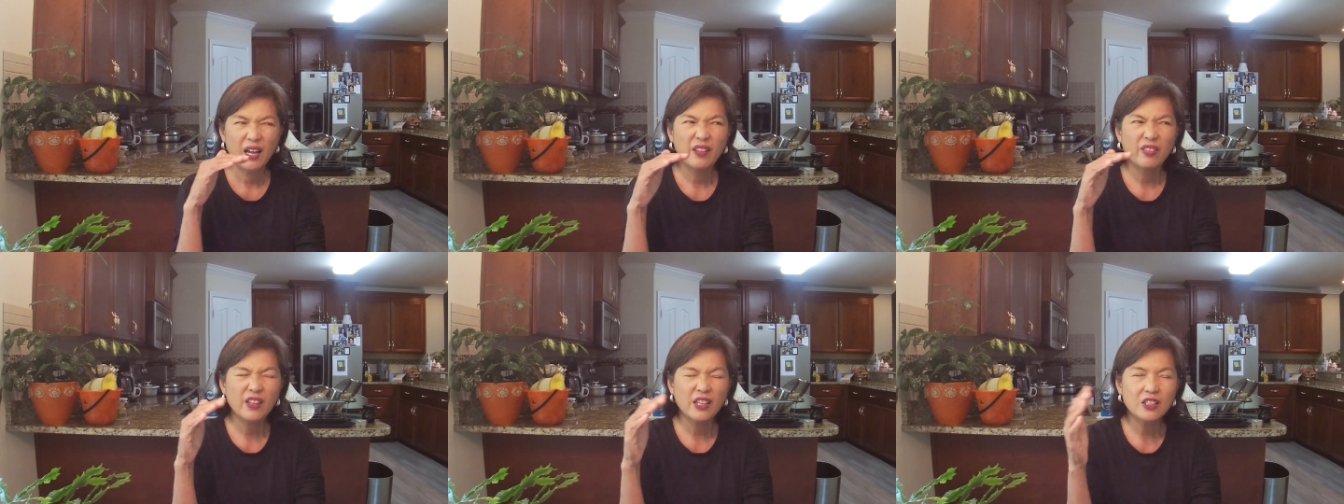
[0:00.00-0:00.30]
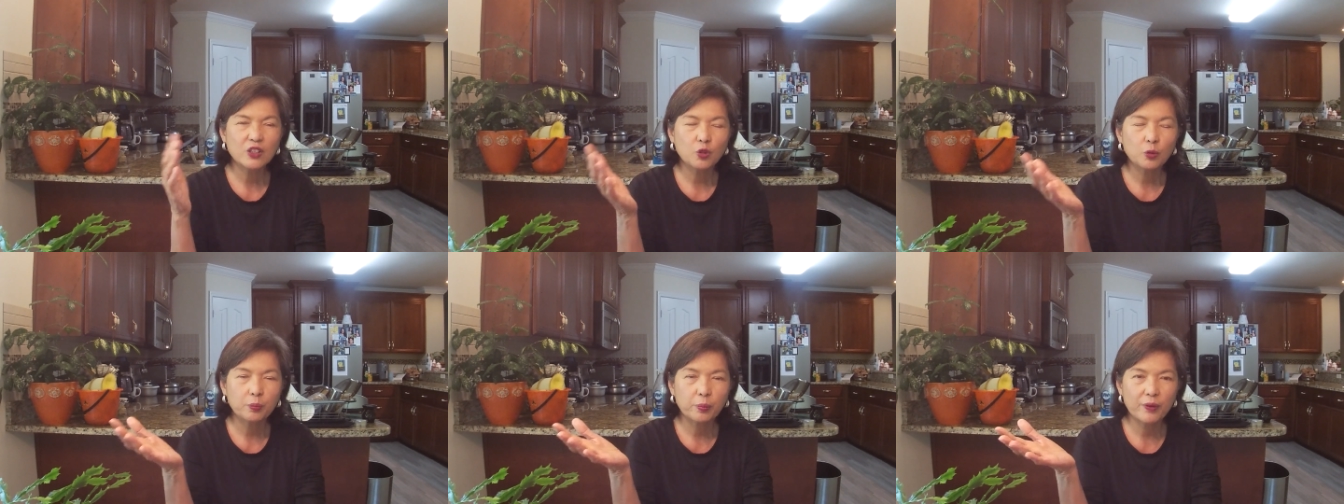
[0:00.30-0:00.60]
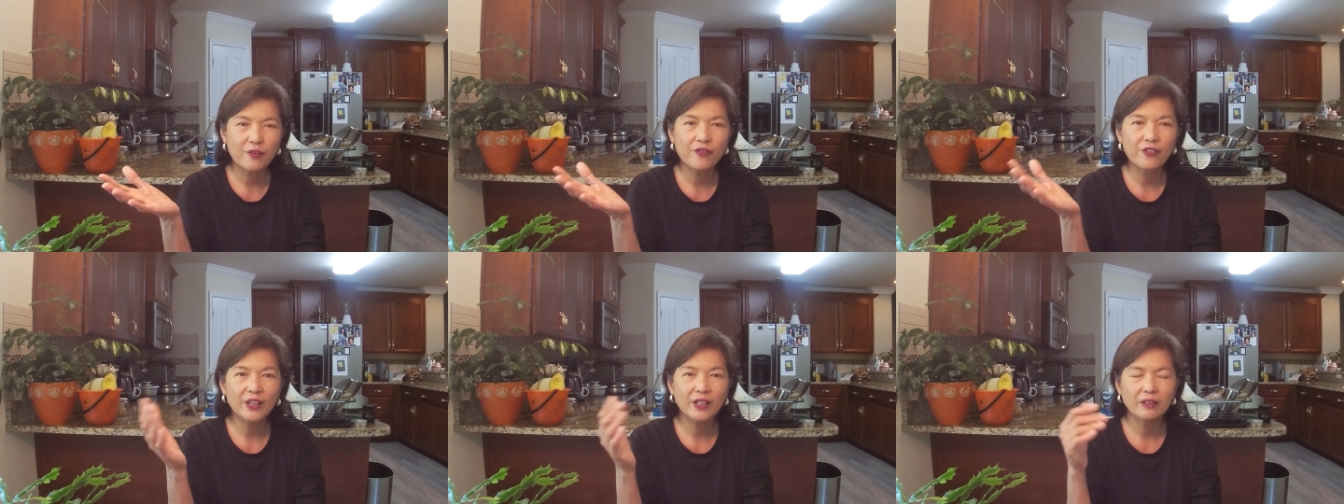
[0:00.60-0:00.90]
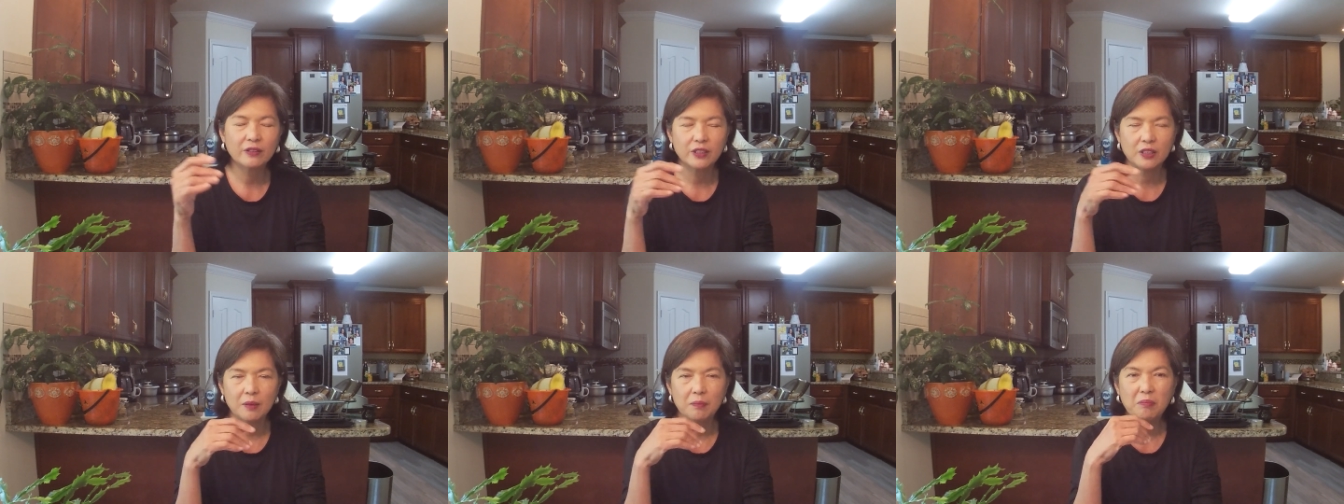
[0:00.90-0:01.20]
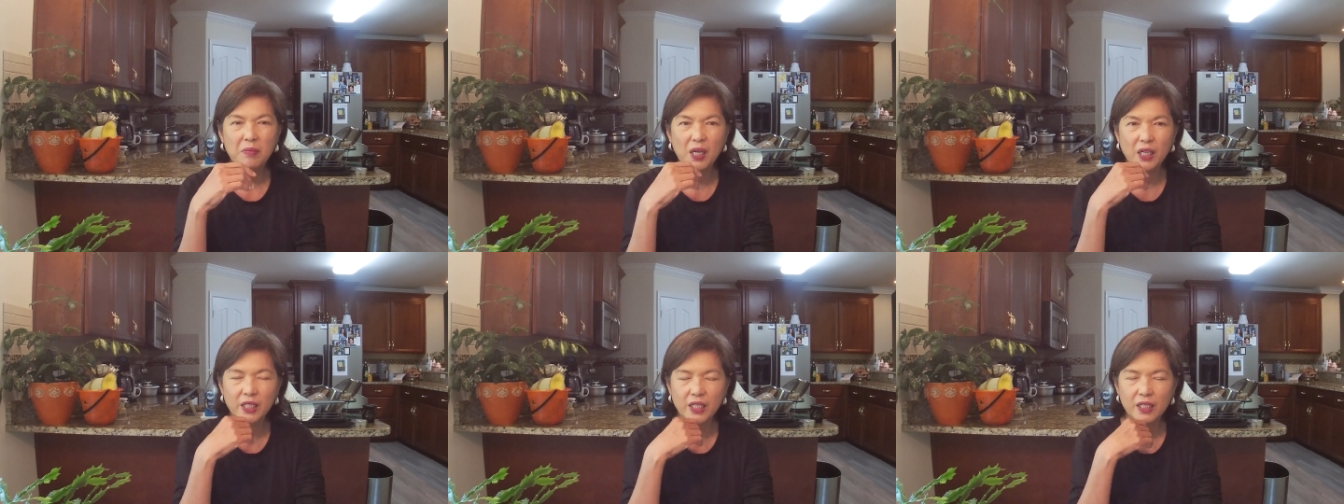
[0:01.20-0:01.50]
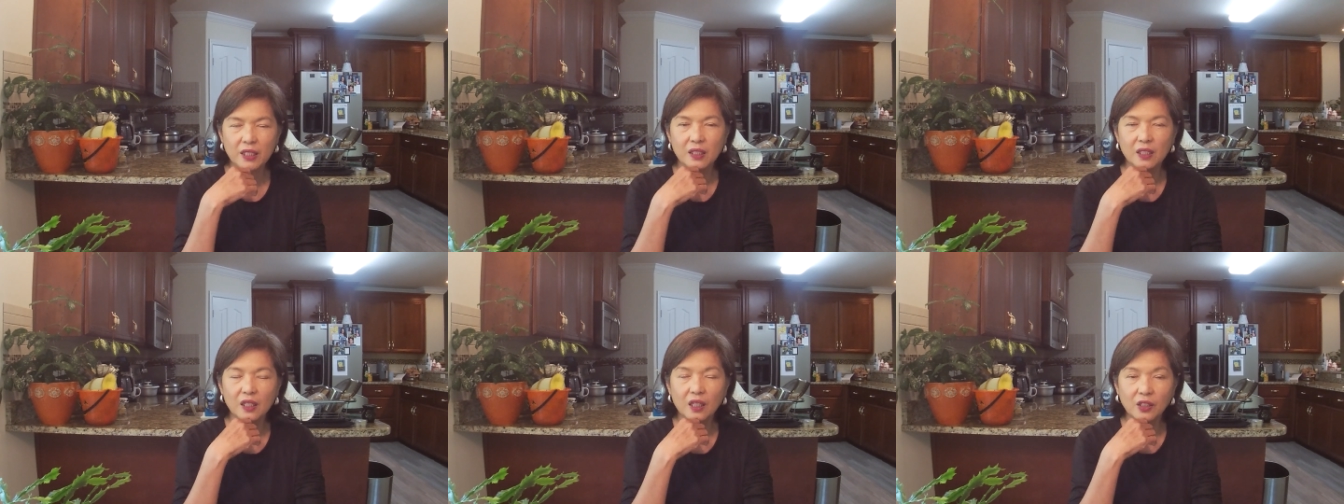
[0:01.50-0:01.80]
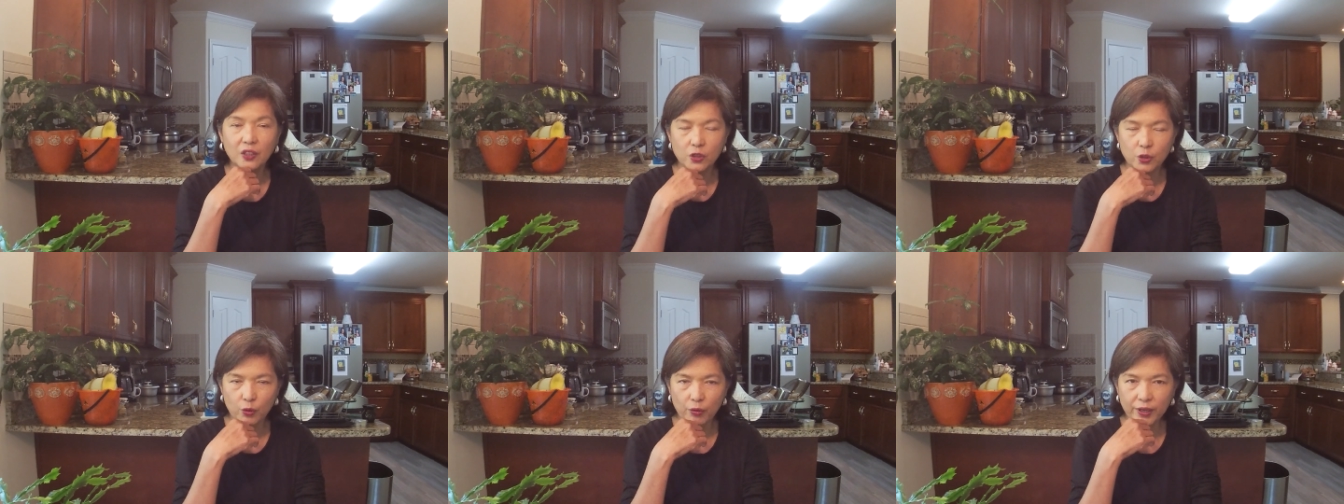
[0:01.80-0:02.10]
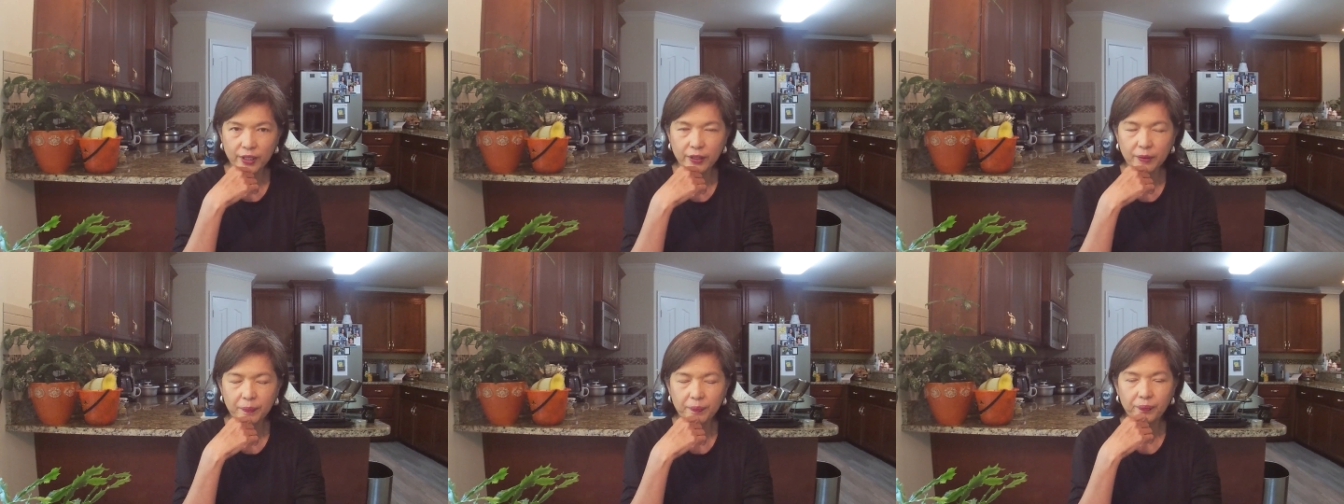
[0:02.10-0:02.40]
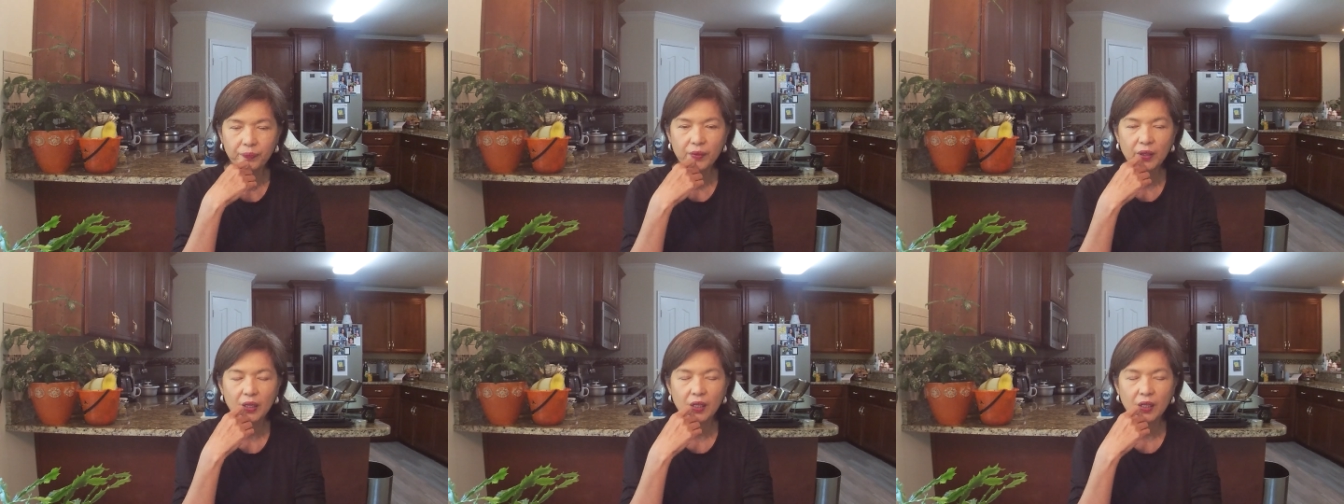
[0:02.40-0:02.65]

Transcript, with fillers: I think to prevent money laundering.